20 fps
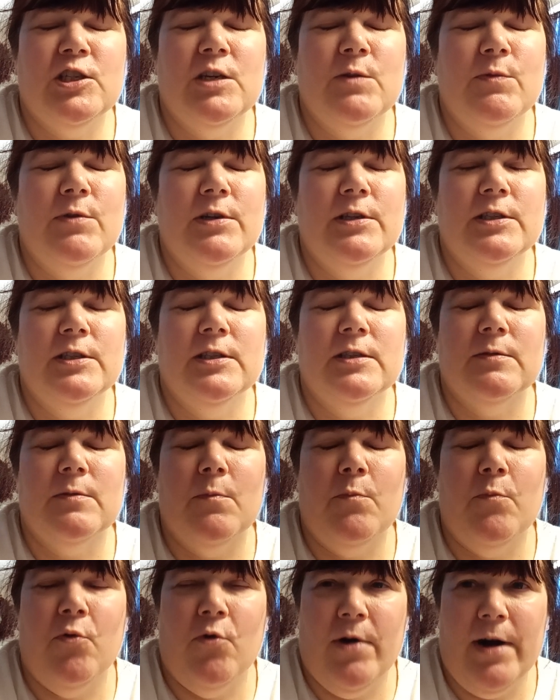was
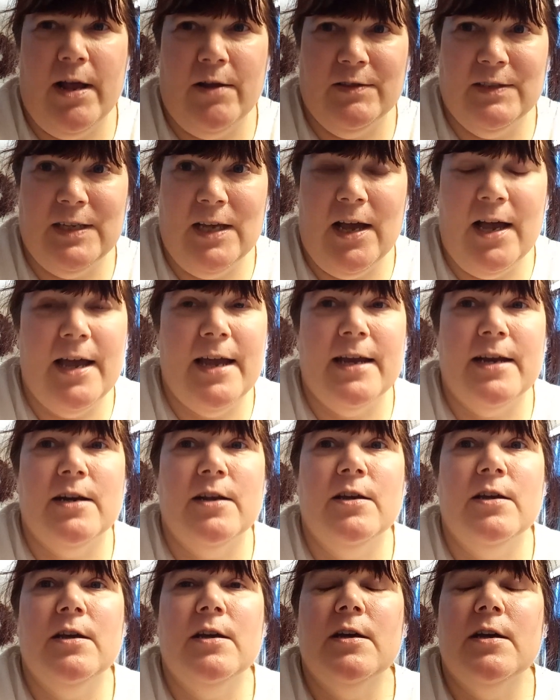born
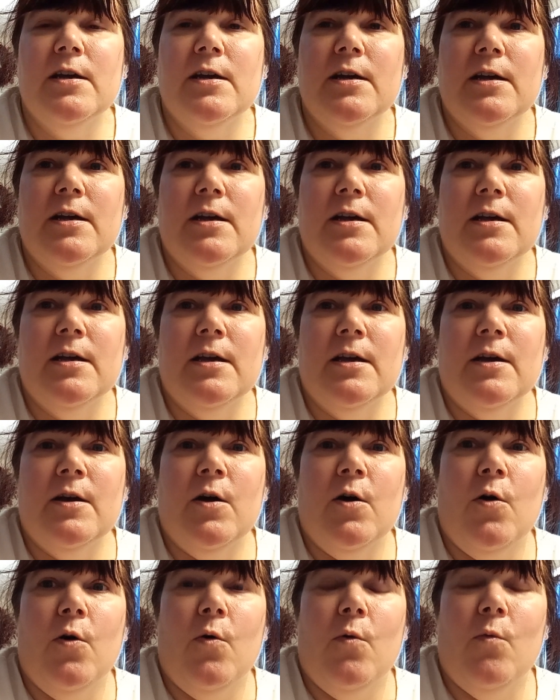outside,
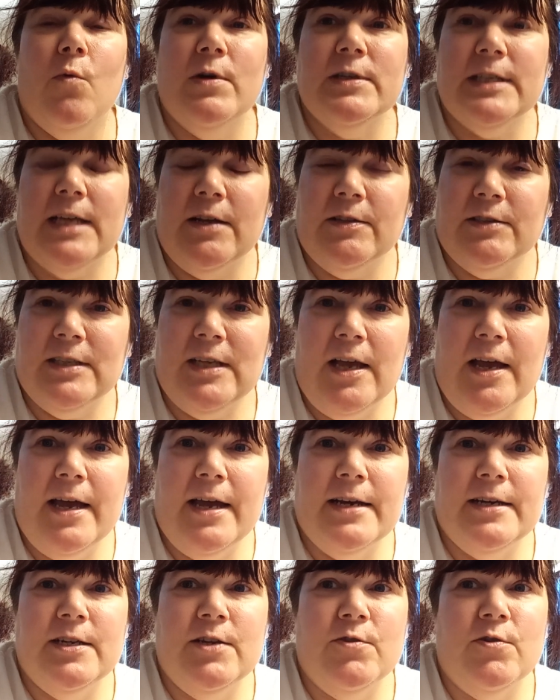was
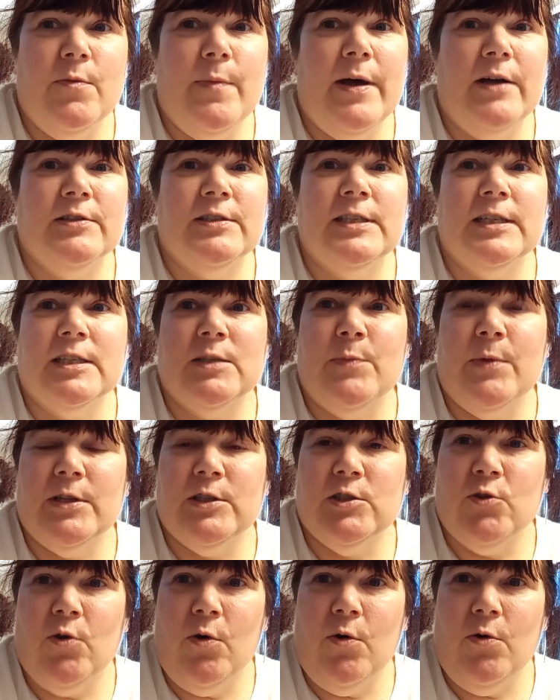outside till about 6
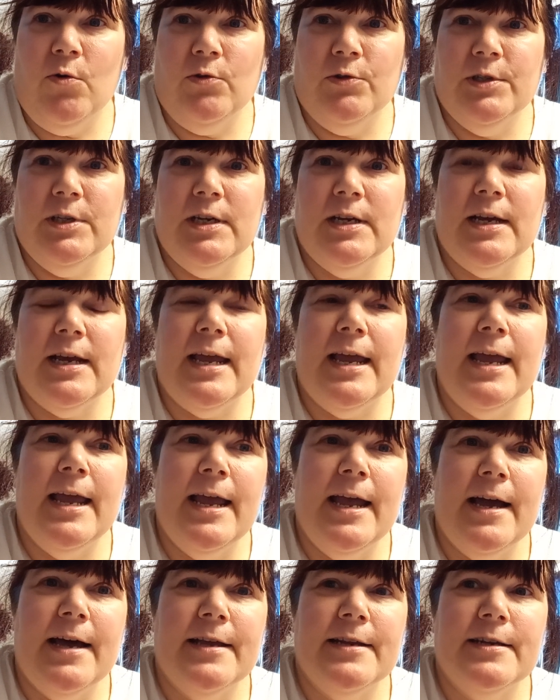months old,
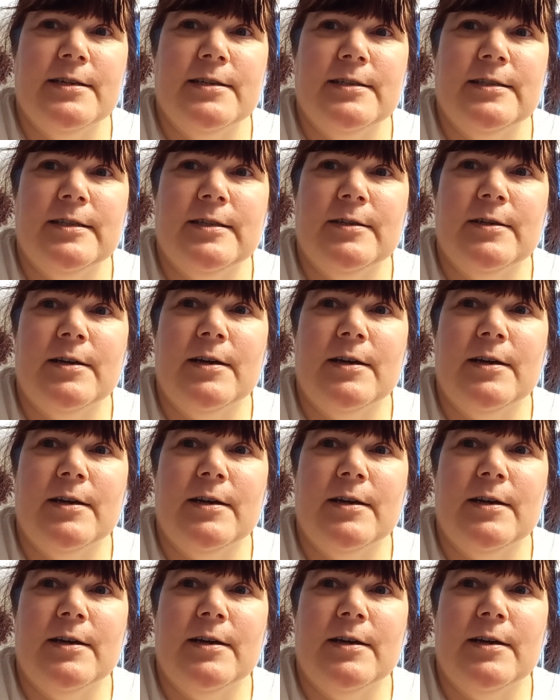and